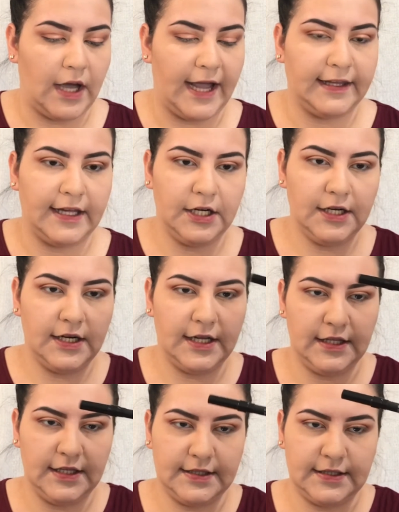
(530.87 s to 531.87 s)
eyeliner.
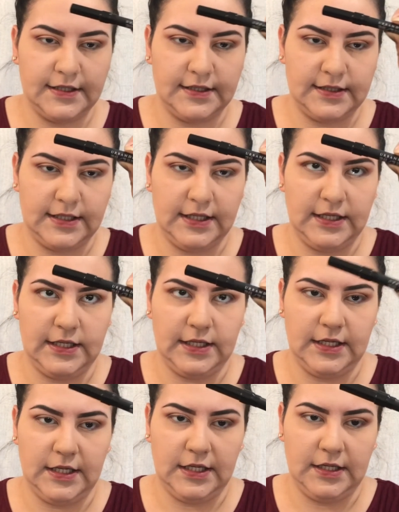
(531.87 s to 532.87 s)
And this is
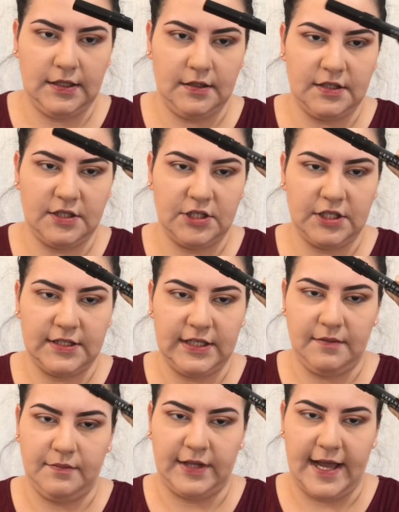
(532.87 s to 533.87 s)
in, this is just
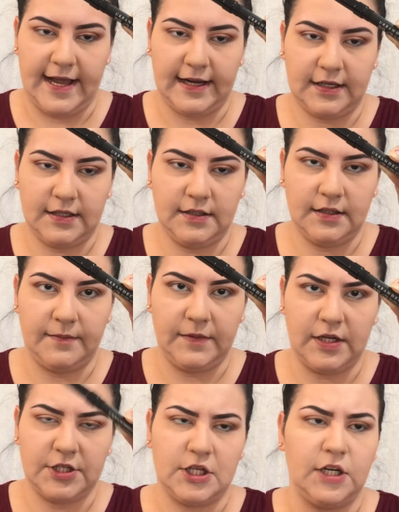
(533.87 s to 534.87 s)
in black. I'm
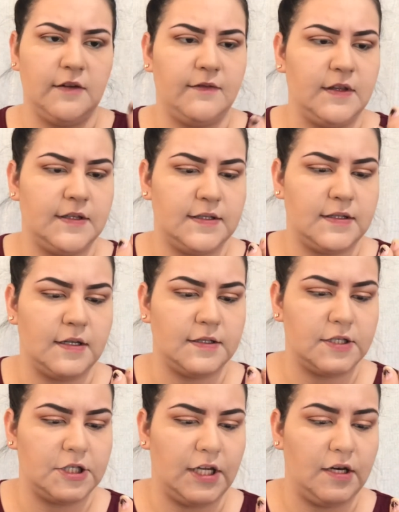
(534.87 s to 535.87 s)
not sure if
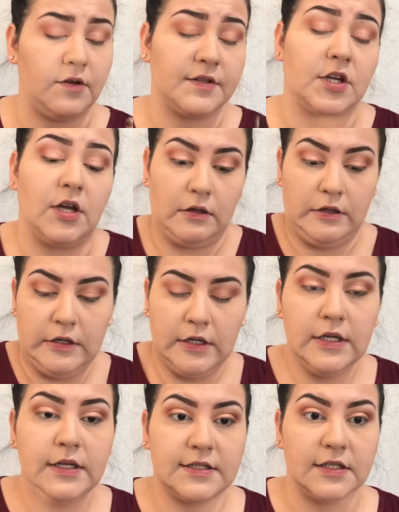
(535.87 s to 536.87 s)
there's a shade. Oh, it's called,
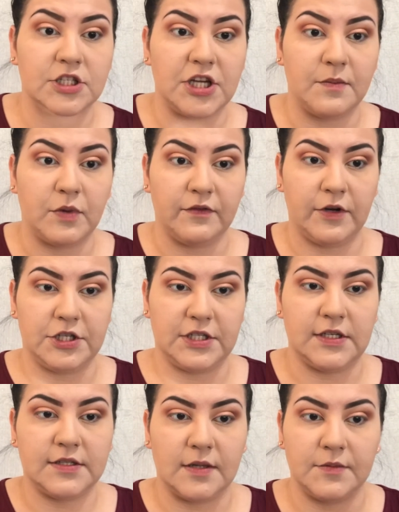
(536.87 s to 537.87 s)
it's in the shade
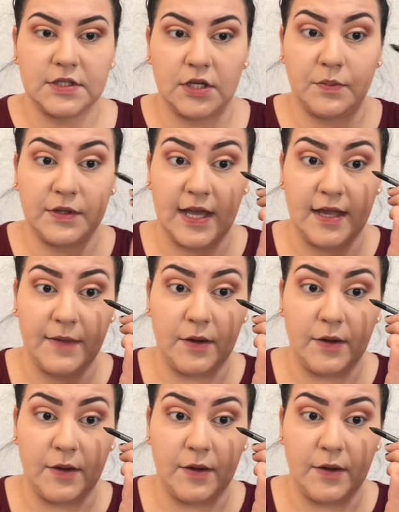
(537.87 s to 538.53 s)
Perversion. So I'm just going to put that in